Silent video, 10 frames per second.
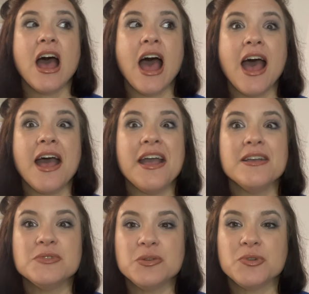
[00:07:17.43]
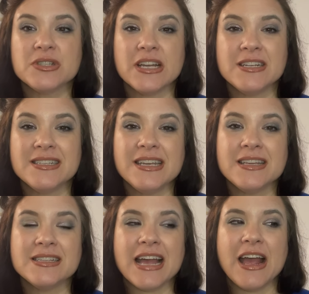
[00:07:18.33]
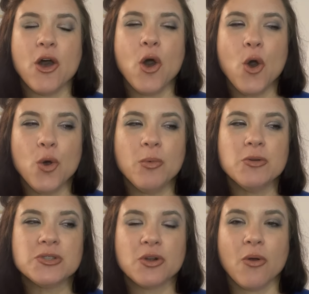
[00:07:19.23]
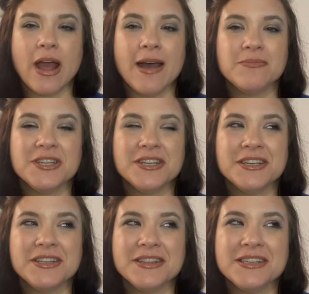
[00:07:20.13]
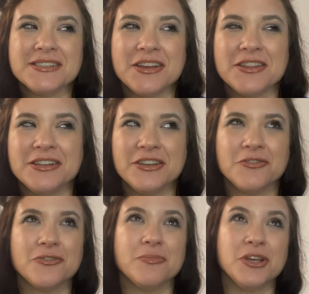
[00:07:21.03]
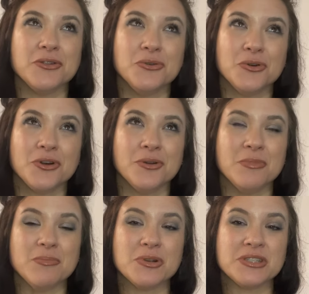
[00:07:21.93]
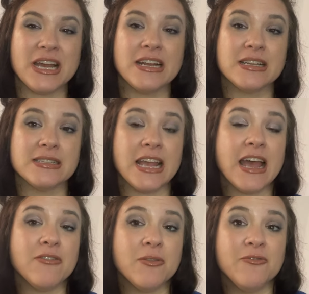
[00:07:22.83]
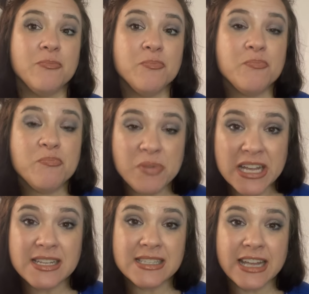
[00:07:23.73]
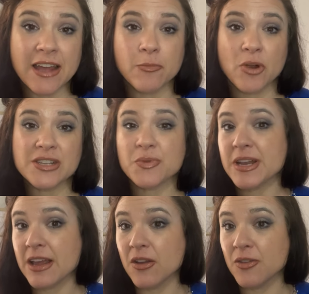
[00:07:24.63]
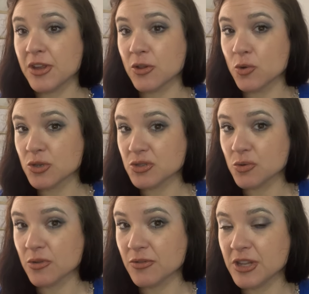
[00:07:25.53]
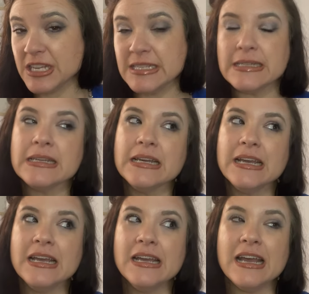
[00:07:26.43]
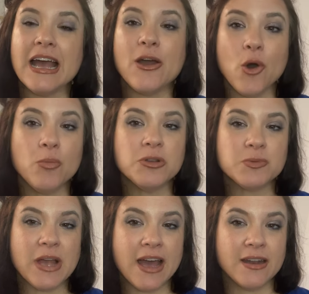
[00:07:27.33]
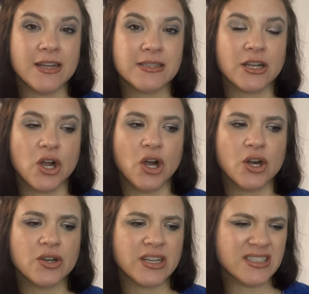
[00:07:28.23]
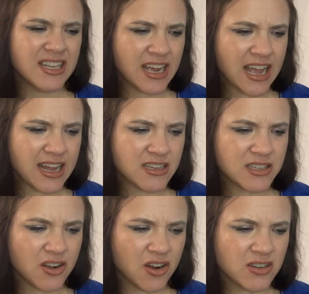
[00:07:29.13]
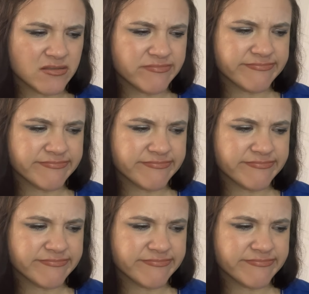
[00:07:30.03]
I am super excited to see this. I almost grabbed this on the deal from the Allure member site because they have a big discounted price right now on the Allure store for this. I almost added it to cart. Did I add it to cart?